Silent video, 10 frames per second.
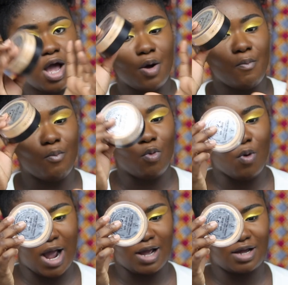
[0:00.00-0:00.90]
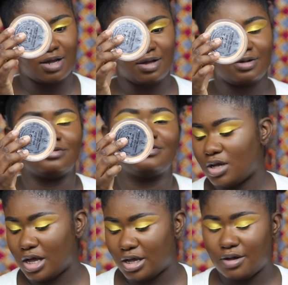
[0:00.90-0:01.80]
Mwah.
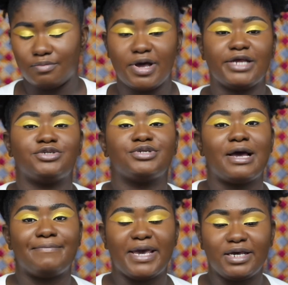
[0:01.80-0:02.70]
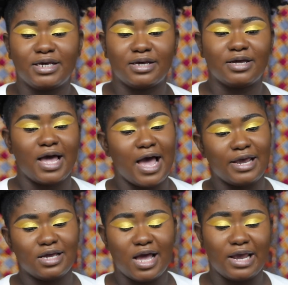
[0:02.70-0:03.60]
I do not bake.
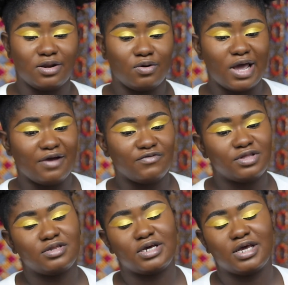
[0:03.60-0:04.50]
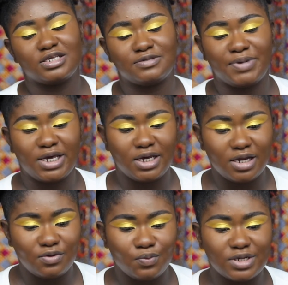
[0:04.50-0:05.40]
I don't have nothing against
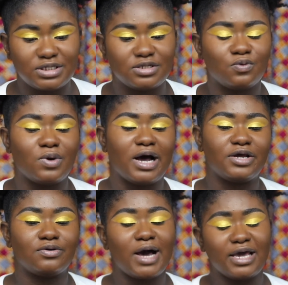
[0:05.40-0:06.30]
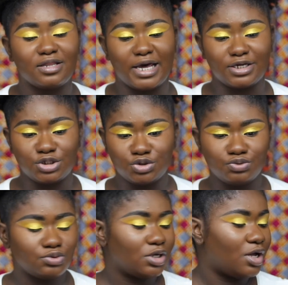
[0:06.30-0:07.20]
baking. Once in a while, I like to,
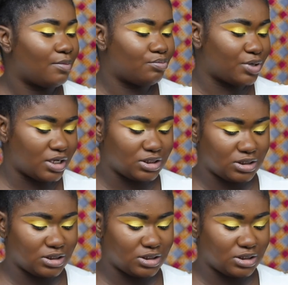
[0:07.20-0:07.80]
but